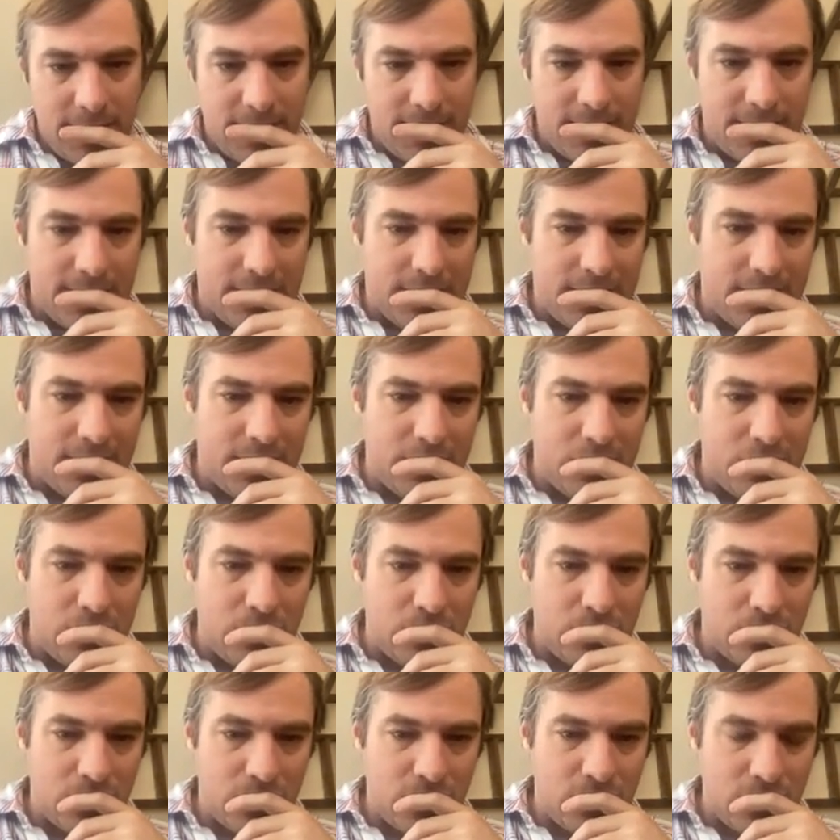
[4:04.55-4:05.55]

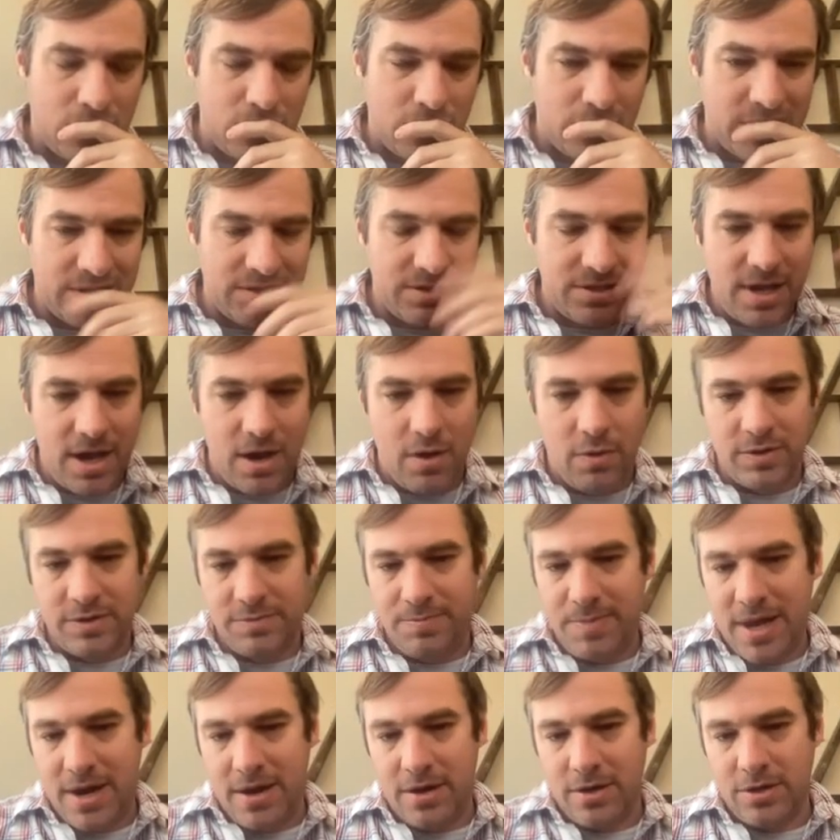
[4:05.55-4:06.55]
Um, it's not
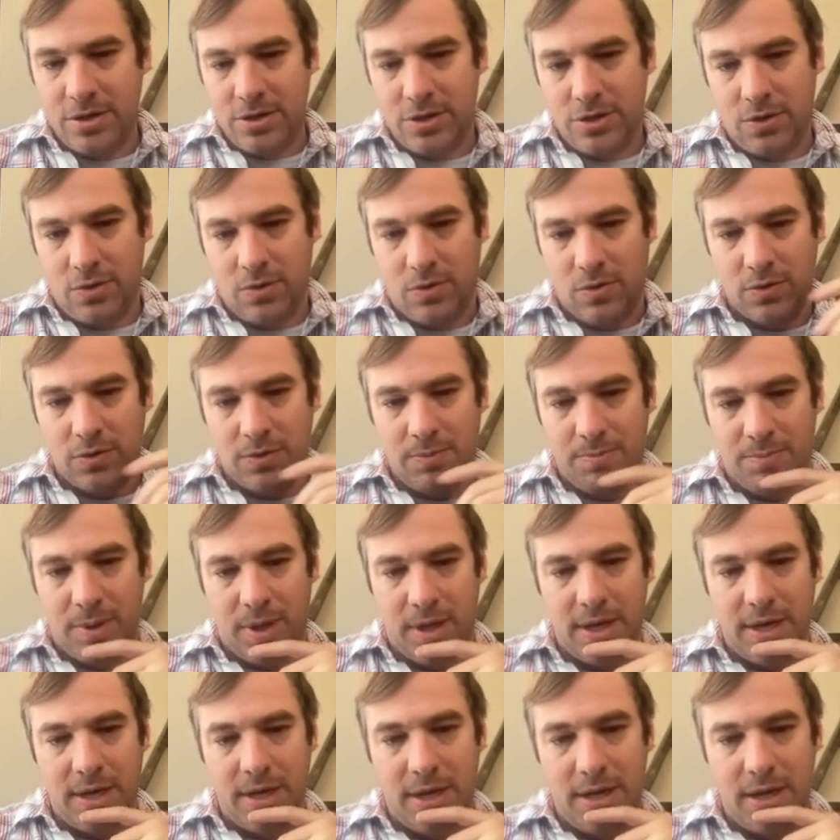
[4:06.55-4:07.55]
always better to just hold,
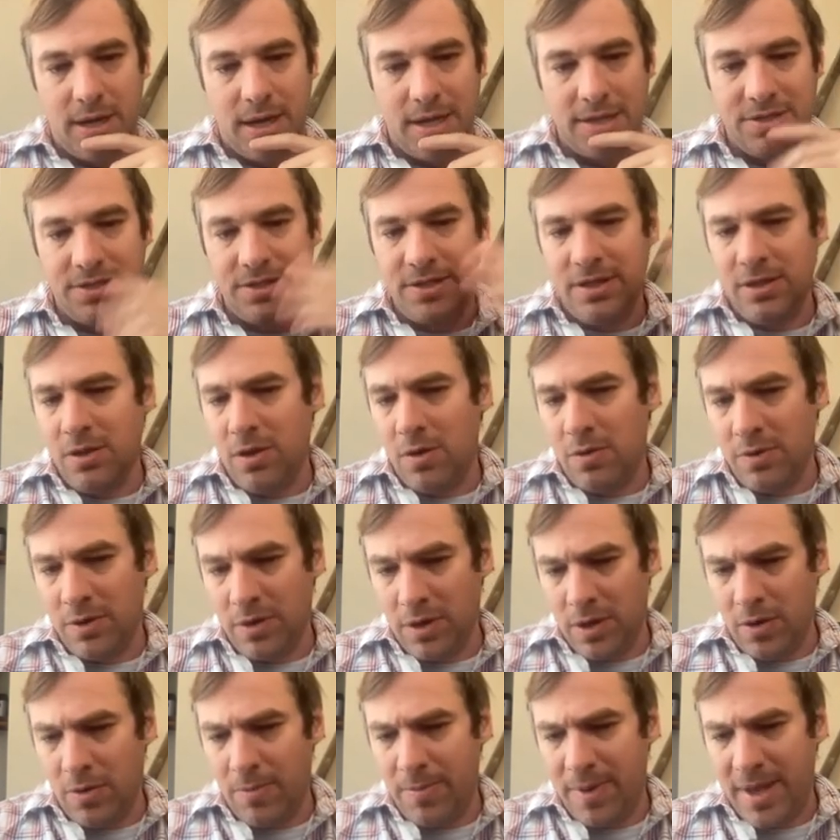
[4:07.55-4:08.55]
but I still own
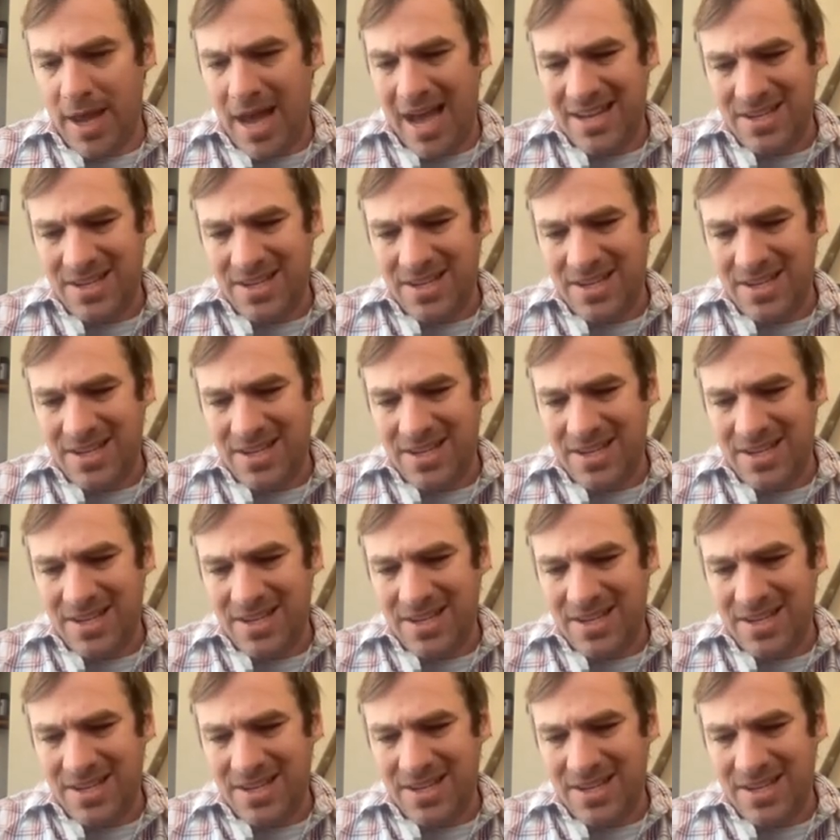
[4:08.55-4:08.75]
a little bit.